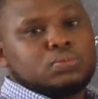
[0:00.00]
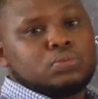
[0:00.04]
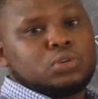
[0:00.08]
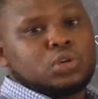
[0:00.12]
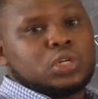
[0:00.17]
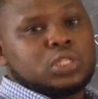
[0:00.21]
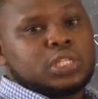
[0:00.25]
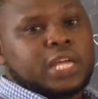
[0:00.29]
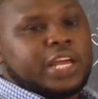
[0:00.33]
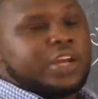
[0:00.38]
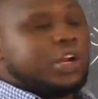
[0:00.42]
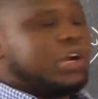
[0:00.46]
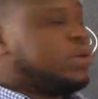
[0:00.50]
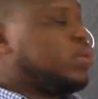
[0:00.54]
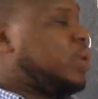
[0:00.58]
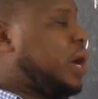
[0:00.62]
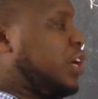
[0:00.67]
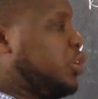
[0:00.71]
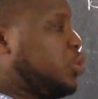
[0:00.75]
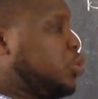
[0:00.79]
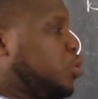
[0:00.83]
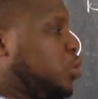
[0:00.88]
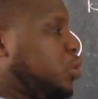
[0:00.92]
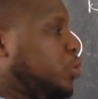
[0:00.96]
because I don't
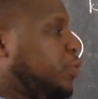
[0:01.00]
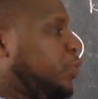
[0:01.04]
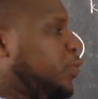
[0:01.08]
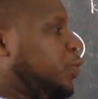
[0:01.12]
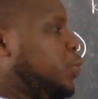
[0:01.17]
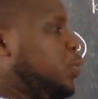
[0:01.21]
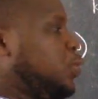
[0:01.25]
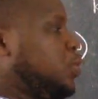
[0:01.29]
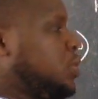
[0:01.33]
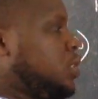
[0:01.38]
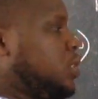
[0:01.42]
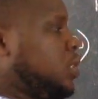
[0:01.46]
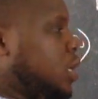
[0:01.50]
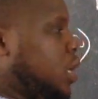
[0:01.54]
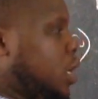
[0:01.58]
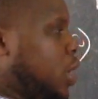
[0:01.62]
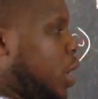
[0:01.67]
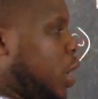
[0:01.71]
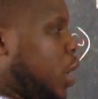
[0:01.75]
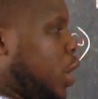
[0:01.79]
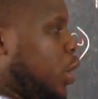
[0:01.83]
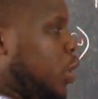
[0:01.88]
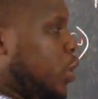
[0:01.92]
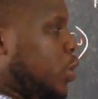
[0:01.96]
want to confuse
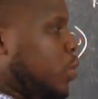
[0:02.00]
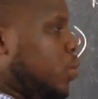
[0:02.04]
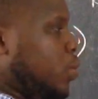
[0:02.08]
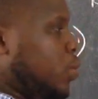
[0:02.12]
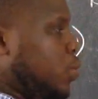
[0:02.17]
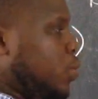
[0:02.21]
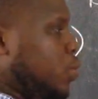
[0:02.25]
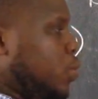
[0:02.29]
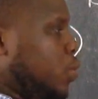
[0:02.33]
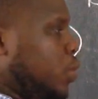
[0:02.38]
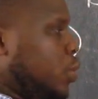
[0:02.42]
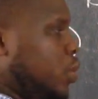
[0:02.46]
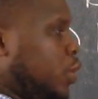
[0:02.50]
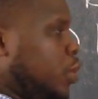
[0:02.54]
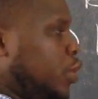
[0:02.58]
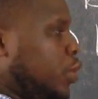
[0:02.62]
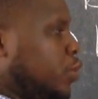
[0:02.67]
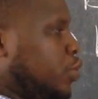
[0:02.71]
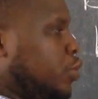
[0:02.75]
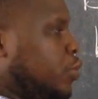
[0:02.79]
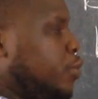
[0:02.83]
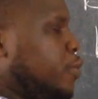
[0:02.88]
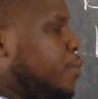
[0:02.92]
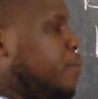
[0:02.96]
you.
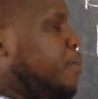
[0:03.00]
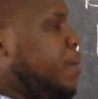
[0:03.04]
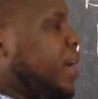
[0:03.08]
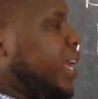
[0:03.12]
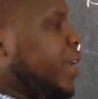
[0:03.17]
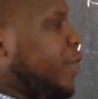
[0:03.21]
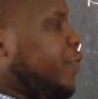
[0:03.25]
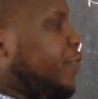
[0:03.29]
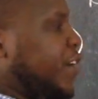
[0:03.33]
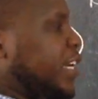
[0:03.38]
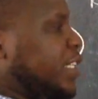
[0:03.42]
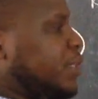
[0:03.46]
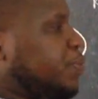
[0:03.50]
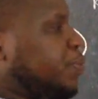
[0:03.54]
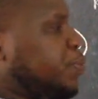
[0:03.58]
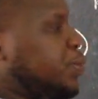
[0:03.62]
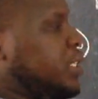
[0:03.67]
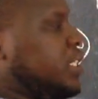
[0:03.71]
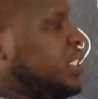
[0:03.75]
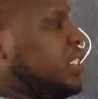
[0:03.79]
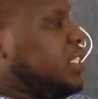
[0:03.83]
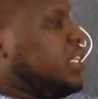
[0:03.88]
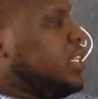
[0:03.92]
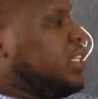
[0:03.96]
You better first
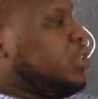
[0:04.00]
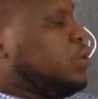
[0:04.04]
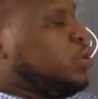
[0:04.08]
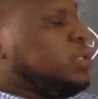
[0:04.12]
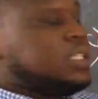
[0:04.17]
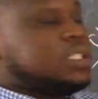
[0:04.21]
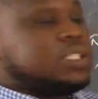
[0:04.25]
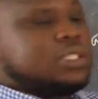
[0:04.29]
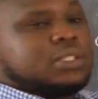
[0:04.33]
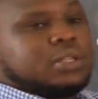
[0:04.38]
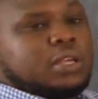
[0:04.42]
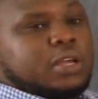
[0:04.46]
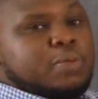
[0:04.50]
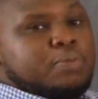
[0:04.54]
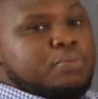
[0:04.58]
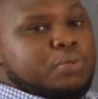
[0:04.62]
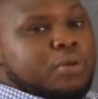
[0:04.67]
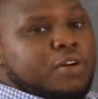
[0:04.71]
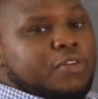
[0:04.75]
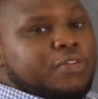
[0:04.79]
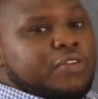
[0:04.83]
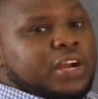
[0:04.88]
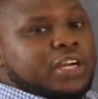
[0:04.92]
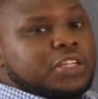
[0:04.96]
put in this
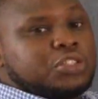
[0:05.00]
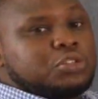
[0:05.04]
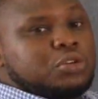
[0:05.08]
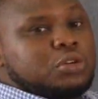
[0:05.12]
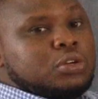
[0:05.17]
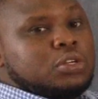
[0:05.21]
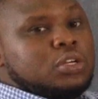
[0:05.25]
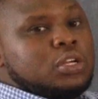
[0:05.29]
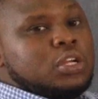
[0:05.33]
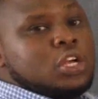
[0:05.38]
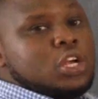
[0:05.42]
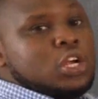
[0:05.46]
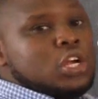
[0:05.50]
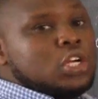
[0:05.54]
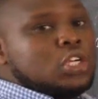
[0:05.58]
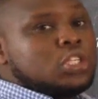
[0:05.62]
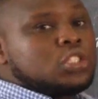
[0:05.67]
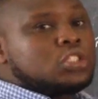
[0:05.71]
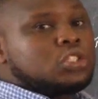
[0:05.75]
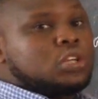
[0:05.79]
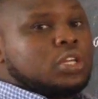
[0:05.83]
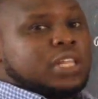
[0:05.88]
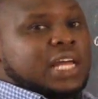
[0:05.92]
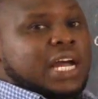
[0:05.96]
improper fraction
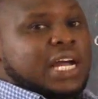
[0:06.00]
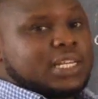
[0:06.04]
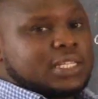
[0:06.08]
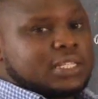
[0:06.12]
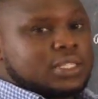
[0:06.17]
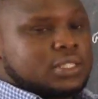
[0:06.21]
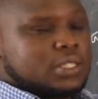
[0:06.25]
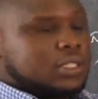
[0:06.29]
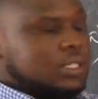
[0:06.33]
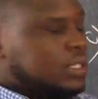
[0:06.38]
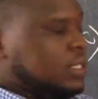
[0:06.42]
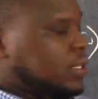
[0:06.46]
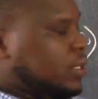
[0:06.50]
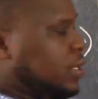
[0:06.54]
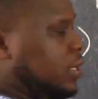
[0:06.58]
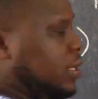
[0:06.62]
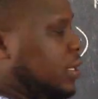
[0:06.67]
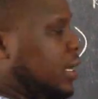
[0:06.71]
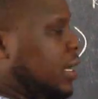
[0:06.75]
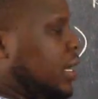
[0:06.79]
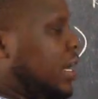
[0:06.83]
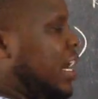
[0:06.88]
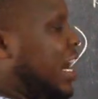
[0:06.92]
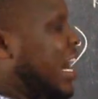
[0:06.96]
so that
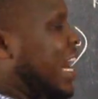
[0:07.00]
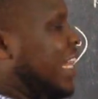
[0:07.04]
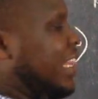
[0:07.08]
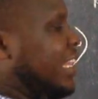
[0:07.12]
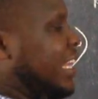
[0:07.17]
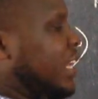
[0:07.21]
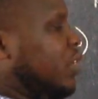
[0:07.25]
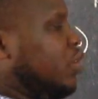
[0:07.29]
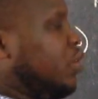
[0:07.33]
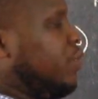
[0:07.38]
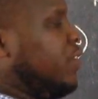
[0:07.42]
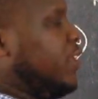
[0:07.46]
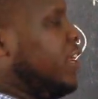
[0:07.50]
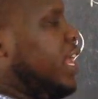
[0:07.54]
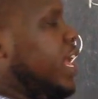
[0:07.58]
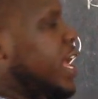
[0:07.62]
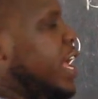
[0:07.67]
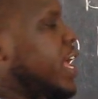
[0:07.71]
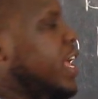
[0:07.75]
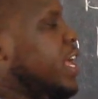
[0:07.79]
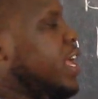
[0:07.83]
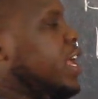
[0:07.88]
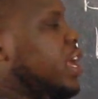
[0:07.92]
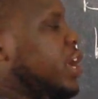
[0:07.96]
at the end of the
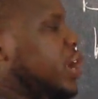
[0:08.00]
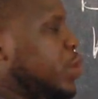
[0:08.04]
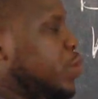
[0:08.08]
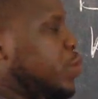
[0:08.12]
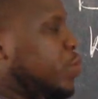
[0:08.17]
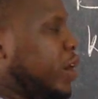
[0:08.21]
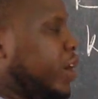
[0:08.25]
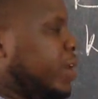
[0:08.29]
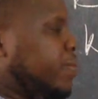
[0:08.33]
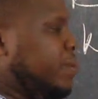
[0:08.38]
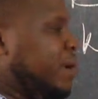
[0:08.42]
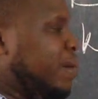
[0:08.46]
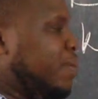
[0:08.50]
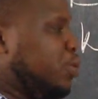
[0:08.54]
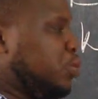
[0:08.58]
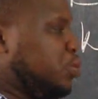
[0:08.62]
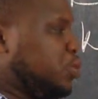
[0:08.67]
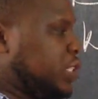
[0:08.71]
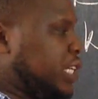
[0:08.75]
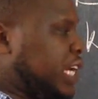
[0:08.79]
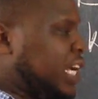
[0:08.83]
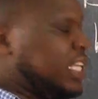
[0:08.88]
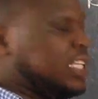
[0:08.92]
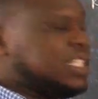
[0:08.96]
day you can be able
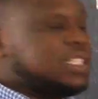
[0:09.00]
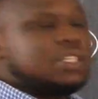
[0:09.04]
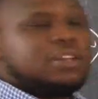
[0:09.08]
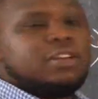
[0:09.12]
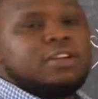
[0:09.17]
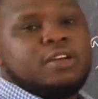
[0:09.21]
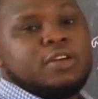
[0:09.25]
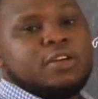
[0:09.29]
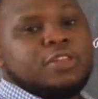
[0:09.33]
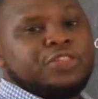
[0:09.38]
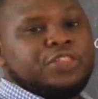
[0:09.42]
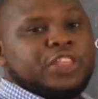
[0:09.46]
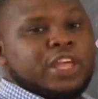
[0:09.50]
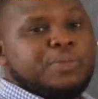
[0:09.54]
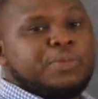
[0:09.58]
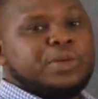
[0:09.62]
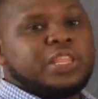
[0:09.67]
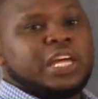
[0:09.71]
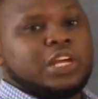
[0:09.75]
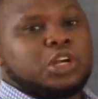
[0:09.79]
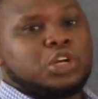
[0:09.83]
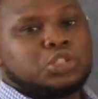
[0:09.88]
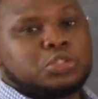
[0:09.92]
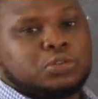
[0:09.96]
to change them
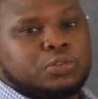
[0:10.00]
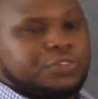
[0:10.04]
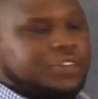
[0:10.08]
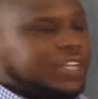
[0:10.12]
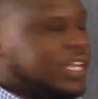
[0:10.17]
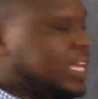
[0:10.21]
with a lot of